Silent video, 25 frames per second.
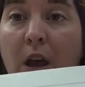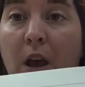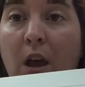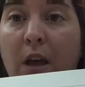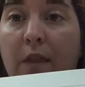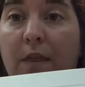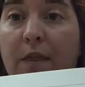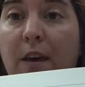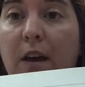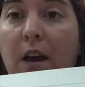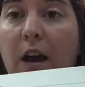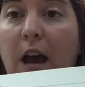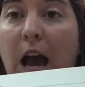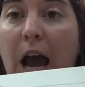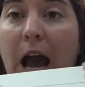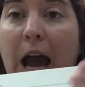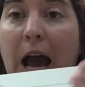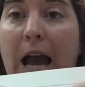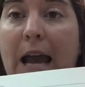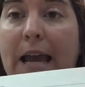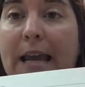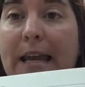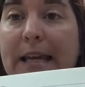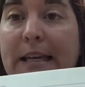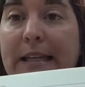The
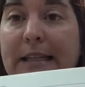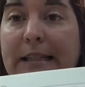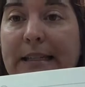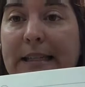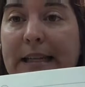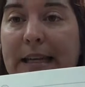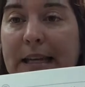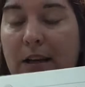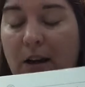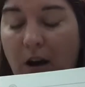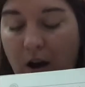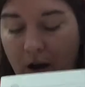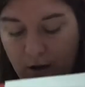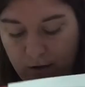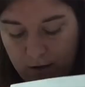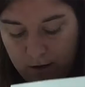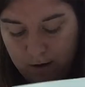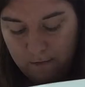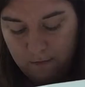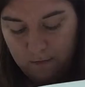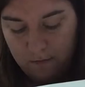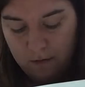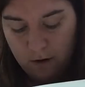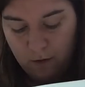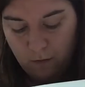IND
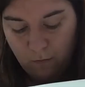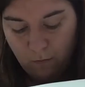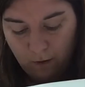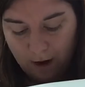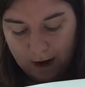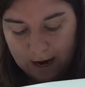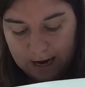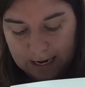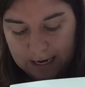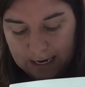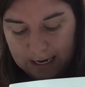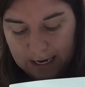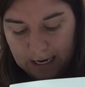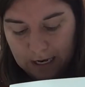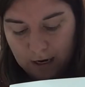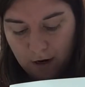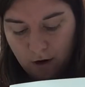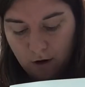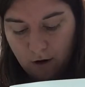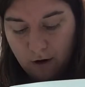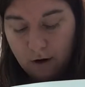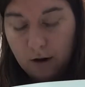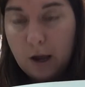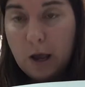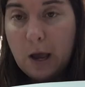column right
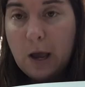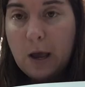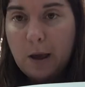here,